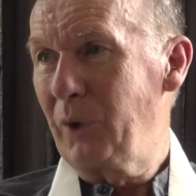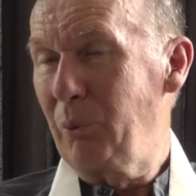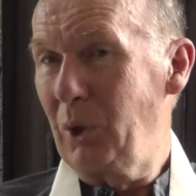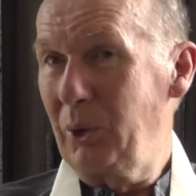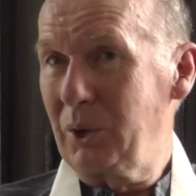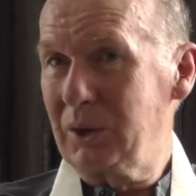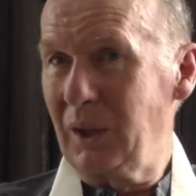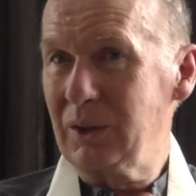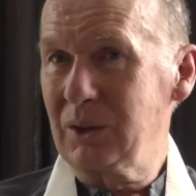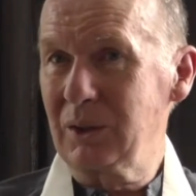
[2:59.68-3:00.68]
And we looked
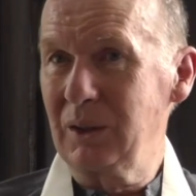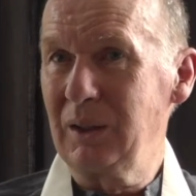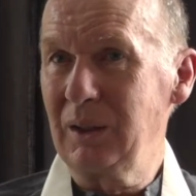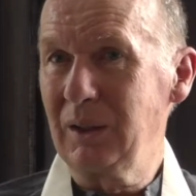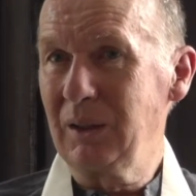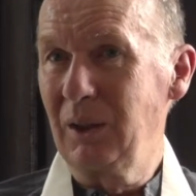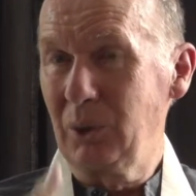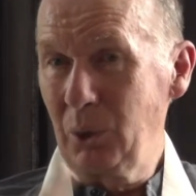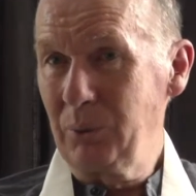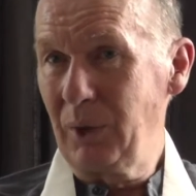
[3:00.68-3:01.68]
at the uh,
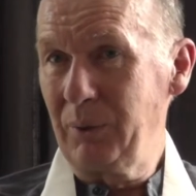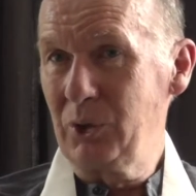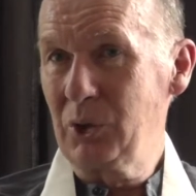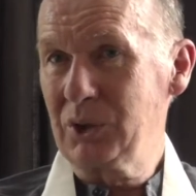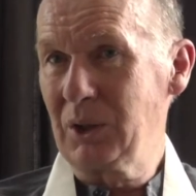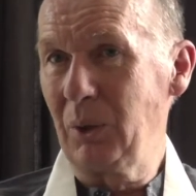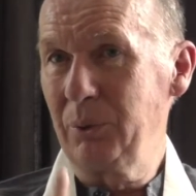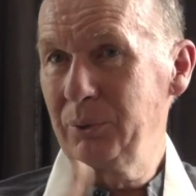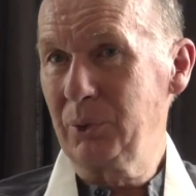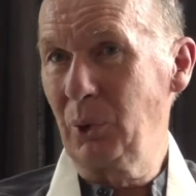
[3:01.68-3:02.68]
going for refuge
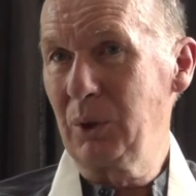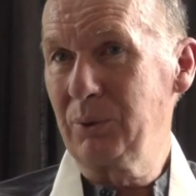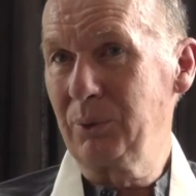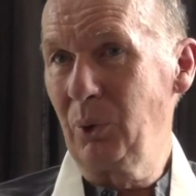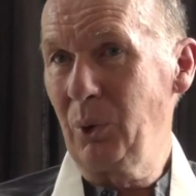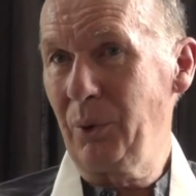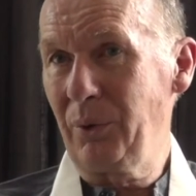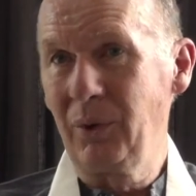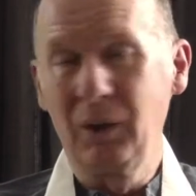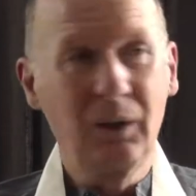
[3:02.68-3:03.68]
itself, going
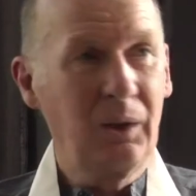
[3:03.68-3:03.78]
forth,